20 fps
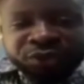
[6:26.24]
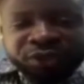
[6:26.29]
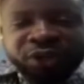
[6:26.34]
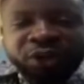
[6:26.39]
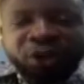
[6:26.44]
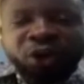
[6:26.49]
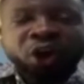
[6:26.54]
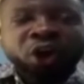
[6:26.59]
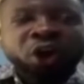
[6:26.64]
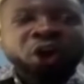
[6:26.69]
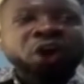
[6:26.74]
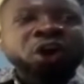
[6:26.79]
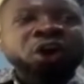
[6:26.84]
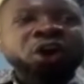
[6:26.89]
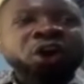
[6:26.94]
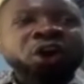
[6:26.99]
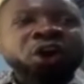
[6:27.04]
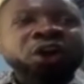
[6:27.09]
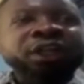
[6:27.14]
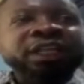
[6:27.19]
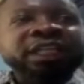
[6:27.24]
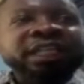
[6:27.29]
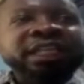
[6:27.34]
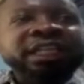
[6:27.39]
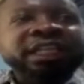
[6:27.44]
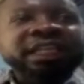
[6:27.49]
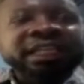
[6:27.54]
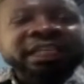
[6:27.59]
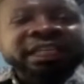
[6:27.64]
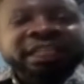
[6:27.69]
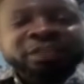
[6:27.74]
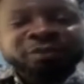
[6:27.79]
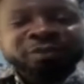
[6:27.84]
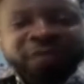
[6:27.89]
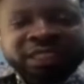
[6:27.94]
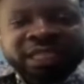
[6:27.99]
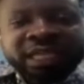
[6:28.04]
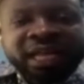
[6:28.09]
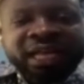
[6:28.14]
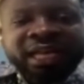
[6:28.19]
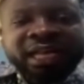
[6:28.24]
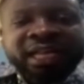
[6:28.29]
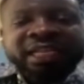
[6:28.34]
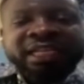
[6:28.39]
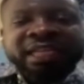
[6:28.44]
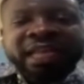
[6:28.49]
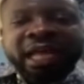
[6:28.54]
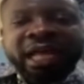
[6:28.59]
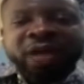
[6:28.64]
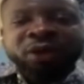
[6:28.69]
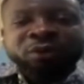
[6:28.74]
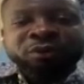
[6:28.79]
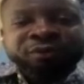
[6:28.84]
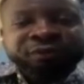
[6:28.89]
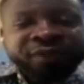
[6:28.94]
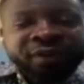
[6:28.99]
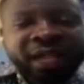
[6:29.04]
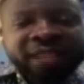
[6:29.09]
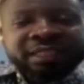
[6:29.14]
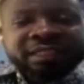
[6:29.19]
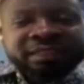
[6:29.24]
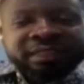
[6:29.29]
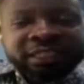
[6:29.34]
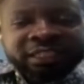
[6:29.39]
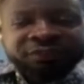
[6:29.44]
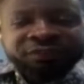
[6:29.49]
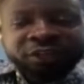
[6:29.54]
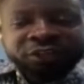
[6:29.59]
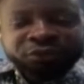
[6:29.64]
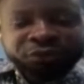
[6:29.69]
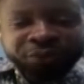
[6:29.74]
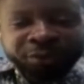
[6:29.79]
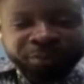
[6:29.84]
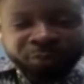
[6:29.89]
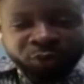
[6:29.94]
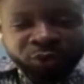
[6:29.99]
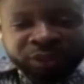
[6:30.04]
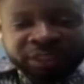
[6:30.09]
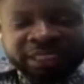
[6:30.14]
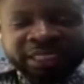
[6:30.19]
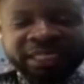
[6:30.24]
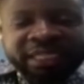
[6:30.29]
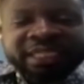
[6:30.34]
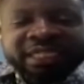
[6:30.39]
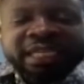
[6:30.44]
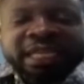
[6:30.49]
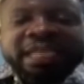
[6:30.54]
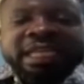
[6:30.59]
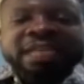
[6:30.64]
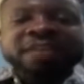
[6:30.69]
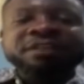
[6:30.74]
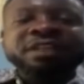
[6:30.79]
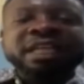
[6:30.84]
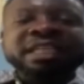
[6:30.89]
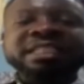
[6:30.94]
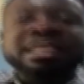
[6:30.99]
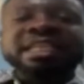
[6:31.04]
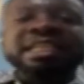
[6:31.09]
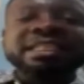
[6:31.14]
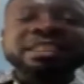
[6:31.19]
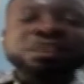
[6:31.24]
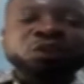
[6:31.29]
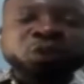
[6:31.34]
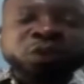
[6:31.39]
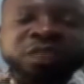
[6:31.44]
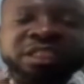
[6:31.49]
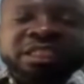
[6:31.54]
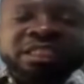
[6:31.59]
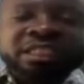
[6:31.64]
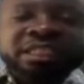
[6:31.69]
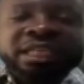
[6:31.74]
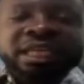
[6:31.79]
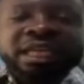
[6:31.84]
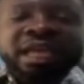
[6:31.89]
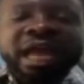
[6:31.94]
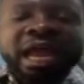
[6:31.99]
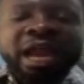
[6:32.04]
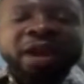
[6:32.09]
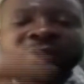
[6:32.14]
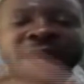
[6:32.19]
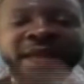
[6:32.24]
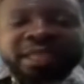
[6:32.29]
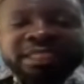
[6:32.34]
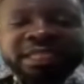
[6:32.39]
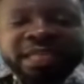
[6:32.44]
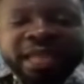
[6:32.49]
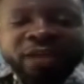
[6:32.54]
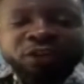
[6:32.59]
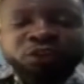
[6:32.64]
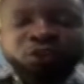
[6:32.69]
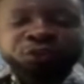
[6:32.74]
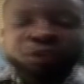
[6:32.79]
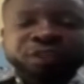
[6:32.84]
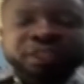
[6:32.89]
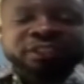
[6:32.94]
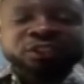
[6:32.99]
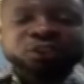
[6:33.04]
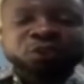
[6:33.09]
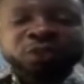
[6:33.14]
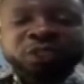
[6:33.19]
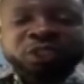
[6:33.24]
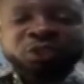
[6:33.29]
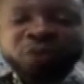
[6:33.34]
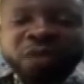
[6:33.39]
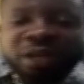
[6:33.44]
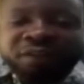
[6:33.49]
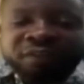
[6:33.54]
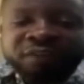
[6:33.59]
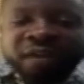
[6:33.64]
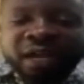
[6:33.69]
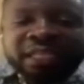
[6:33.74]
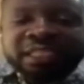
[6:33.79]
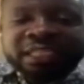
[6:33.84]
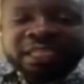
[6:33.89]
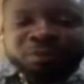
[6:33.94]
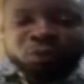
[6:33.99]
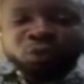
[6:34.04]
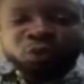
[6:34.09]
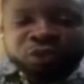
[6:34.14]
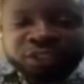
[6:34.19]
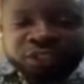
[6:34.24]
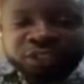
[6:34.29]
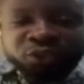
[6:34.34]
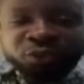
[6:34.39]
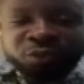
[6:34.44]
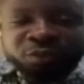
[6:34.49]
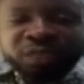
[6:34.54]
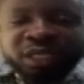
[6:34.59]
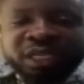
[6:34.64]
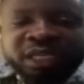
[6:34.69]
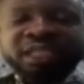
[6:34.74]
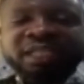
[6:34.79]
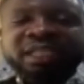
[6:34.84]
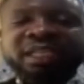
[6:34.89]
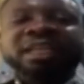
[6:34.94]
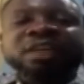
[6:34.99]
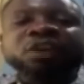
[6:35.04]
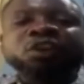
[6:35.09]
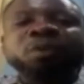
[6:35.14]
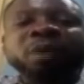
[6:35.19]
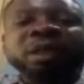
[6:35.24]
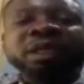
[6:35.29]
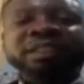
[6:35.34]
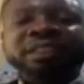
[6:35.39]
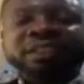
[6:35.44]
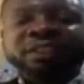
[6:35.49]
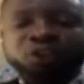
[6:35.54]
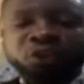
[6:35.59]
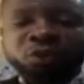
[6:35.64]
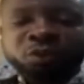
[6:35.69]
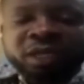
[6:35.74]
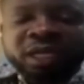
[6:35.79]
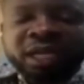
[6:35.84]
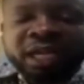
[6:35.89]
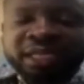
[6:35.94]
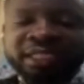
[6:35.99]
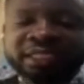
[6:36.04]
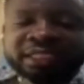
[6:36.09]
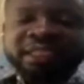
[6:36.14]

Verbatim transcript: or the inspector now files satisfactory report. Then if there is any situation arising out of the situation we have at Kipu Stadium, then the command stadium can